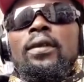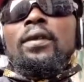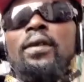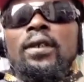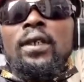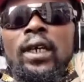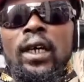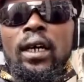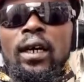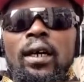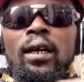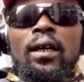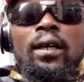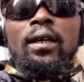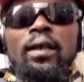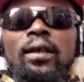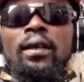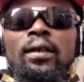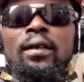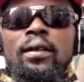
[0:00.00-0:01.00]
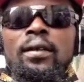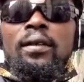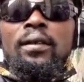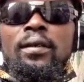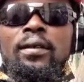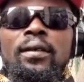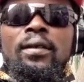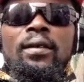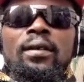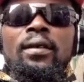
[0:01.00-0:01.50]
No more ton.
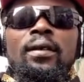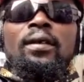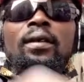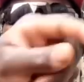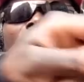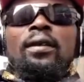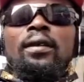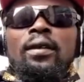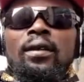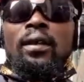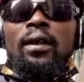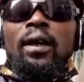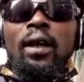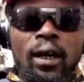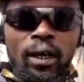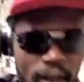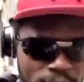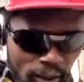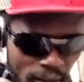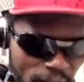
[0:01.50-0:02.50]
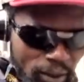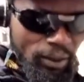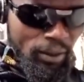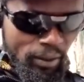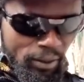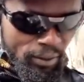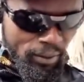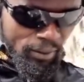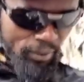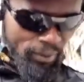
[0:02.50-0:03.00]
No more na. Obi
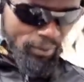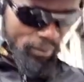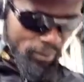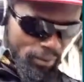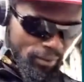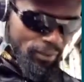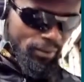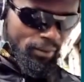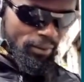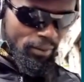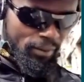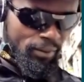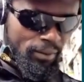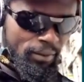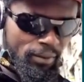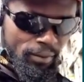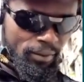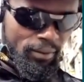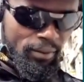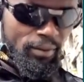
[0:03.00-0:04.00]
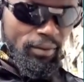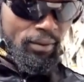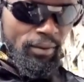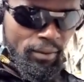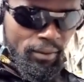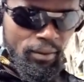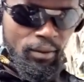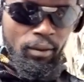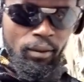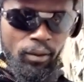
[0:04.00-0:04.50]
onma oye Juma. Why you busy on?
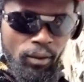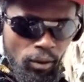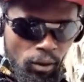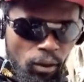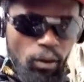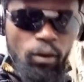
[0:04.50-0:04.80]
Oh,